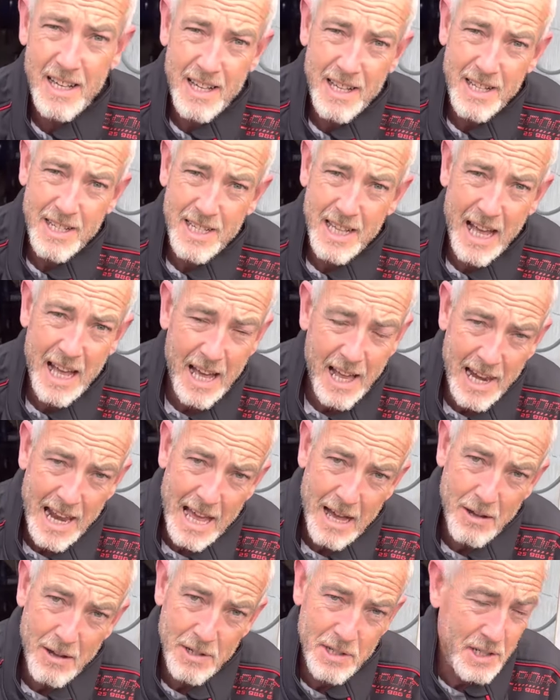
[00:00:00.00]
So that
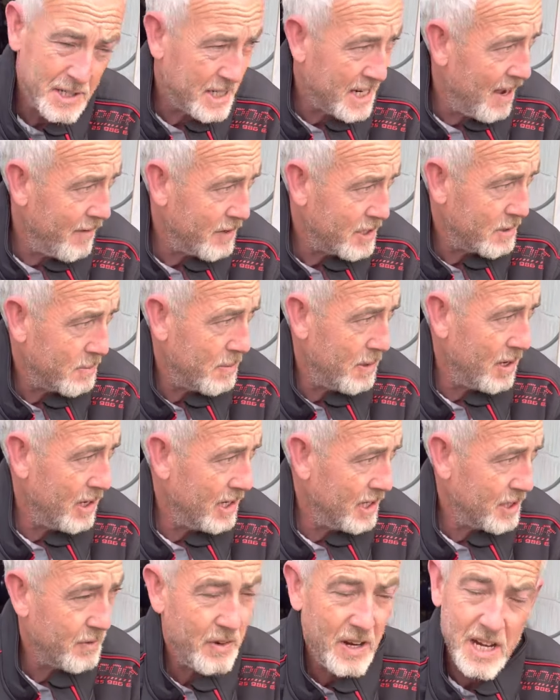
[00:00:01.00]
allows us to have a
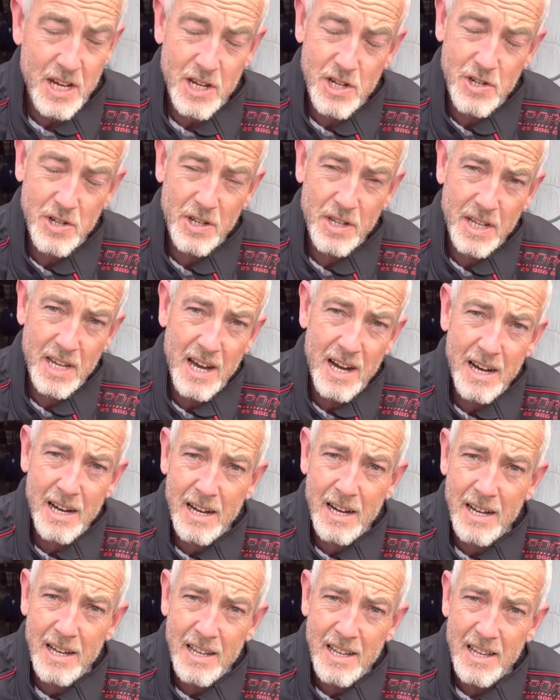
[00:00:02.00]
spotless finish on the
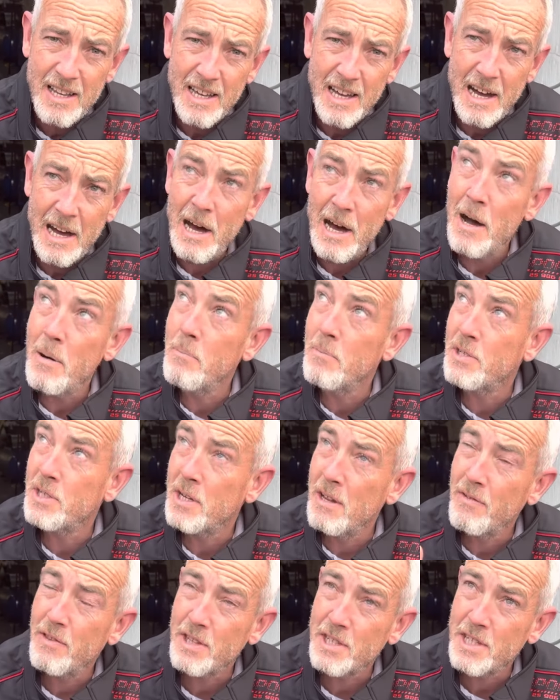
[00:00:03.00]
car. So
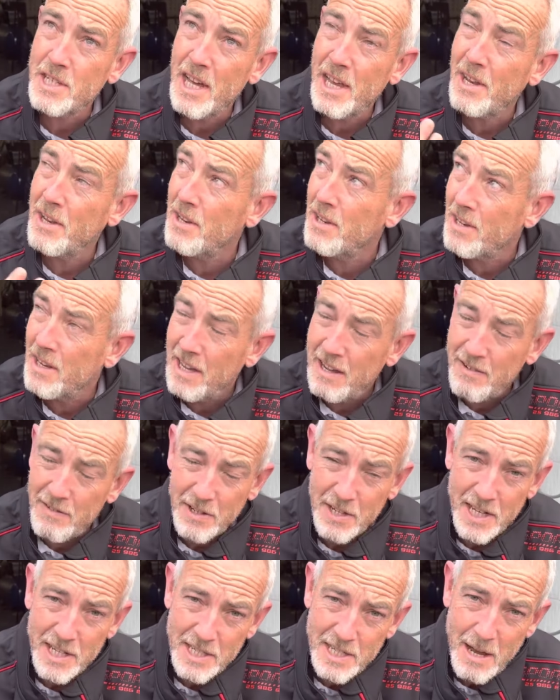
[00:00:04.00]
if the sun ever
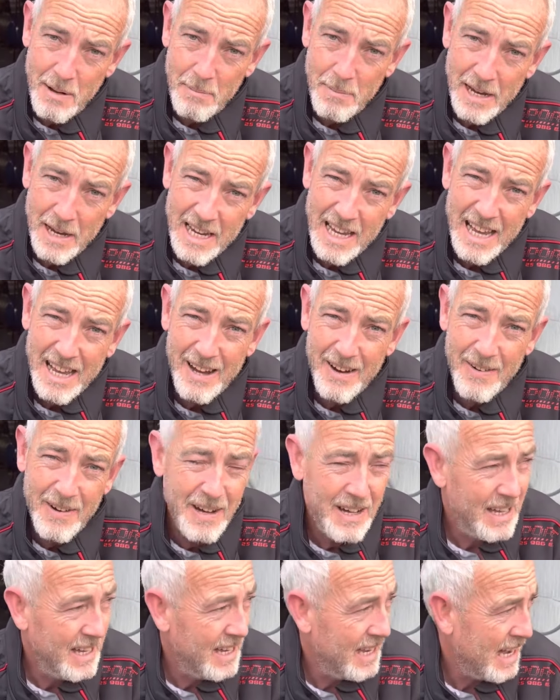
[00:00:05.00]
does come back out
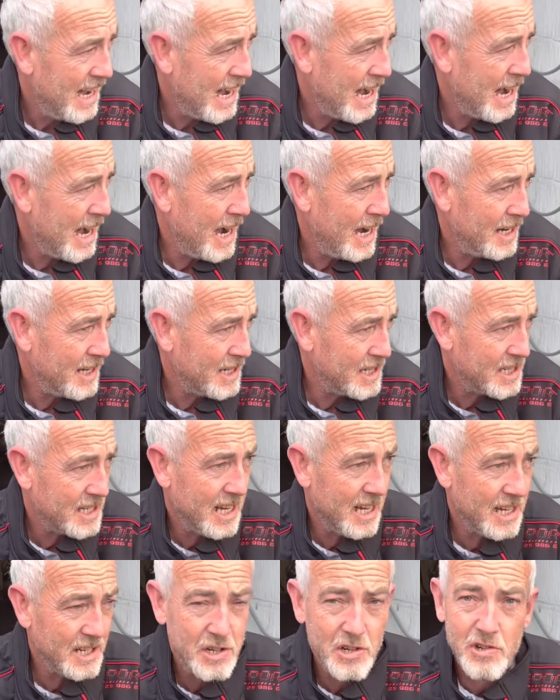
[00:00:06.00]
and it
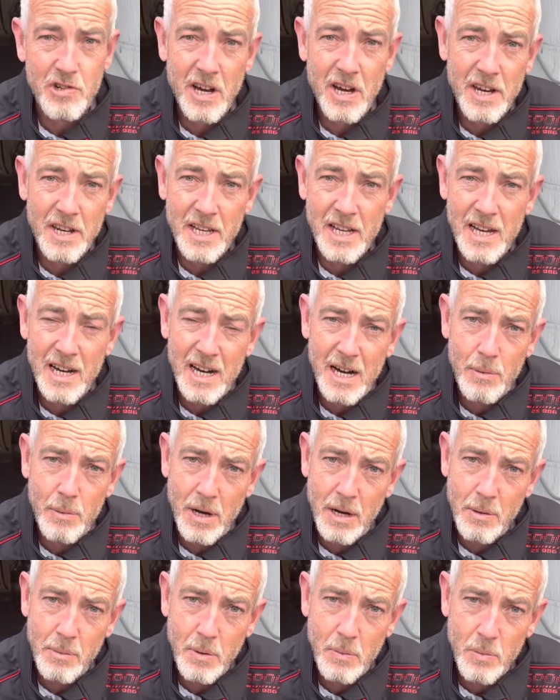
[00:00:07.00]
starts to dry the car
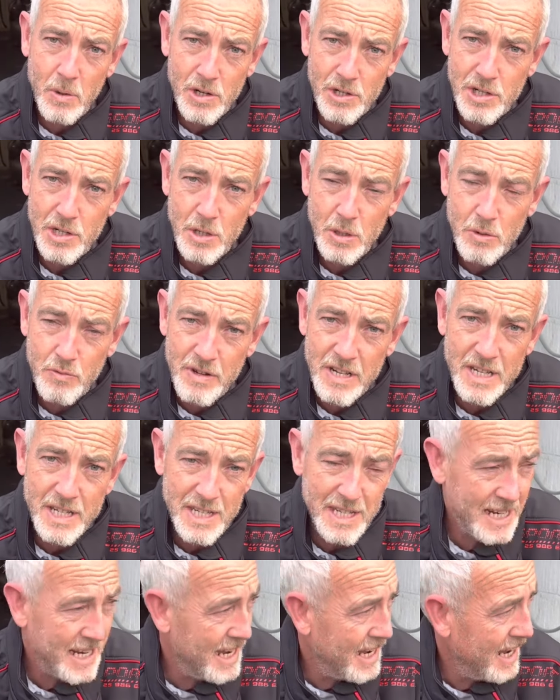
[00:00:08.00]
while we're washing it or
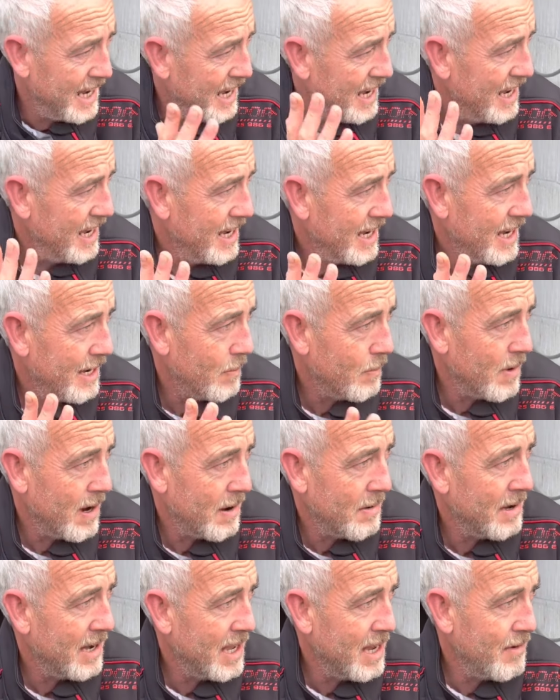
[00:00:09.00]
rinsing it, it
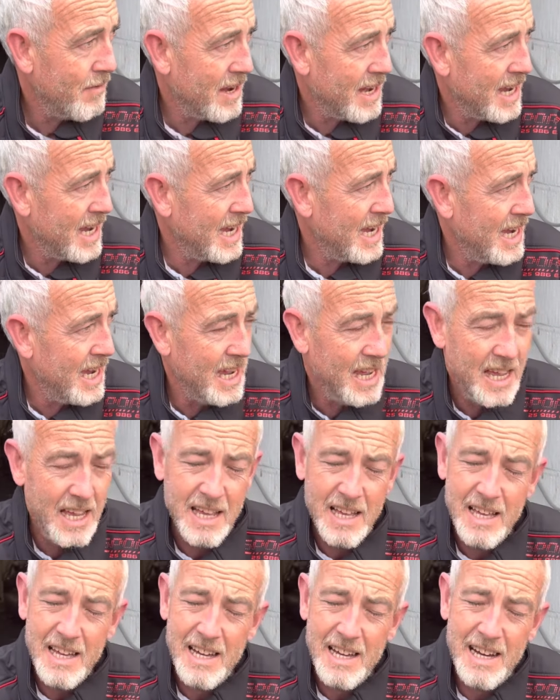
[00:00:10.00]
won't leave any
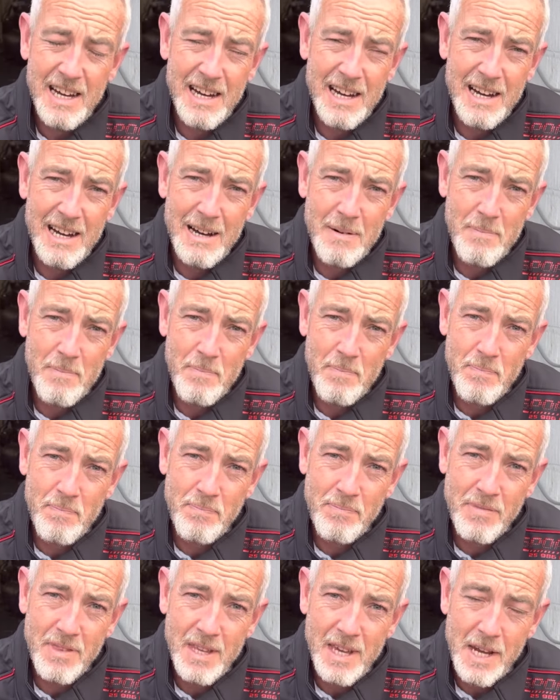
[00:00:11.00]

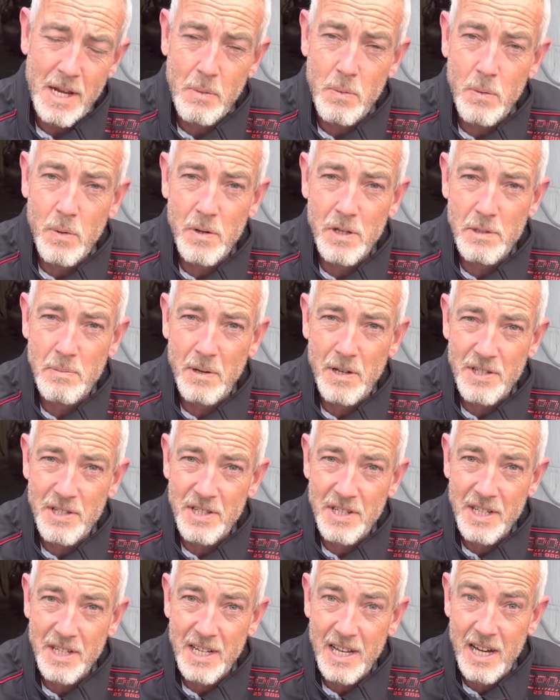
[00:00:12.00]
water spots
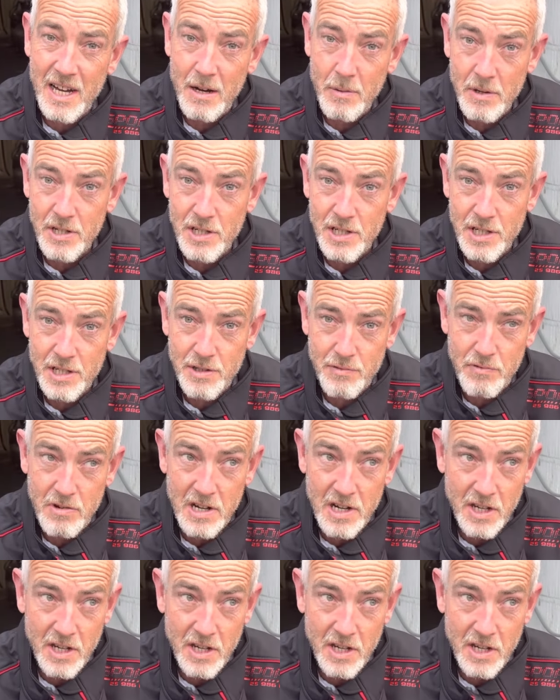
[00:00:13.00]
in the car, which is really